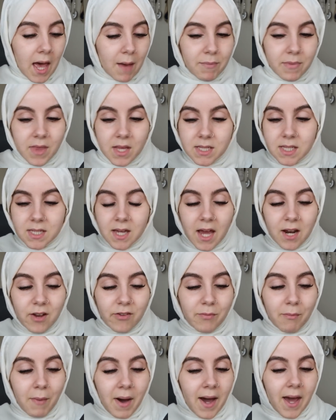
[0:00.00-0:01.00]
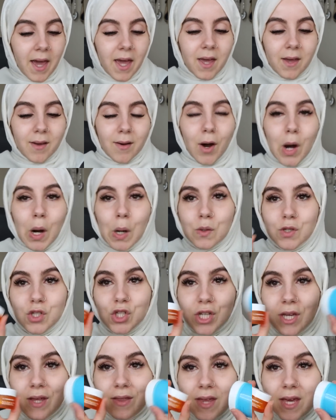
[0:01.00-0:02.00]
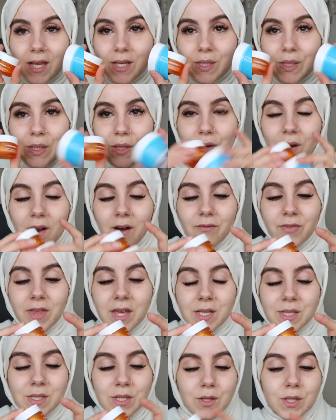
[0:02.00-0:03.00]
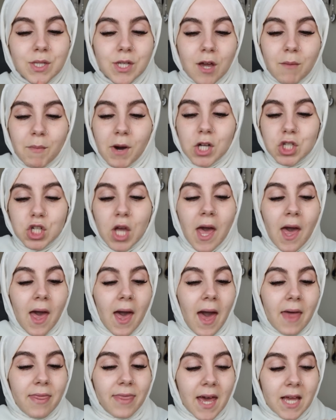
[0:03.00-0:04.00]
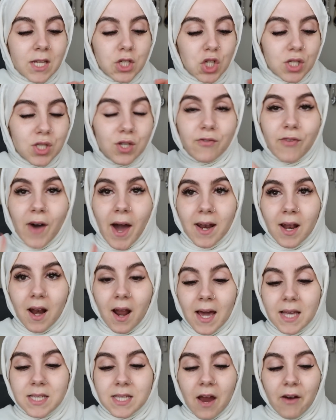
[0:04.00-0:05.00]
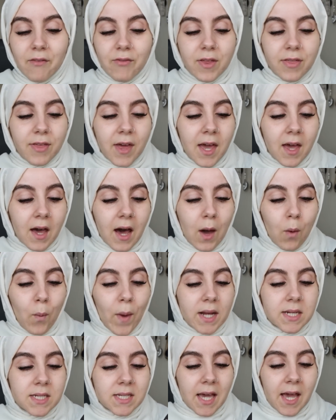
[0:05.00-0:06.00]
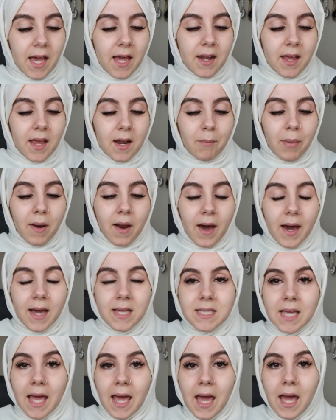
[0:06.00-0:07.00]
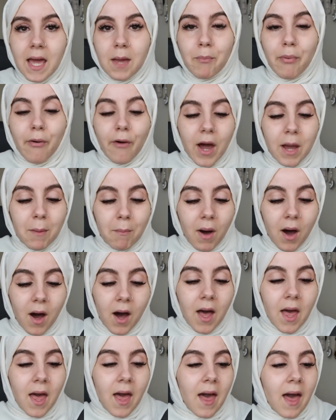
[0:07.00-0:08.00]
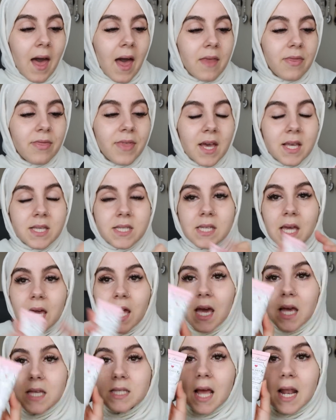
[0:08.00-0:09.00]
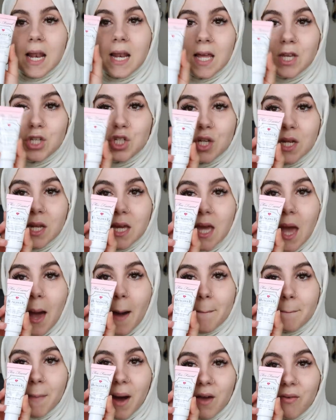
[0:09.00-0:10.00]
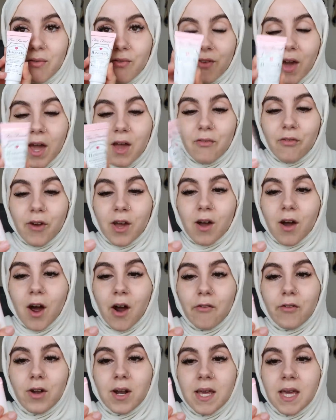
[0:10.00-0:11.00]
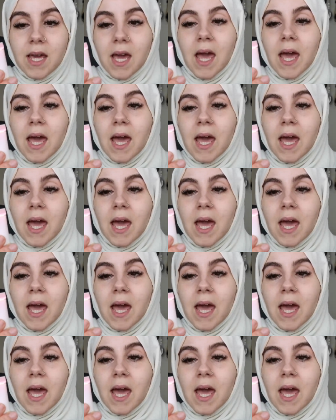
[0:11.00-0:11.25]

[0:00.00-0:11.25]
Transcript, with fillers: this is kind of my OG. These two, love these two so much. And then just to finalize everything, I went in and applied a primer, and this is literally my favorite currently.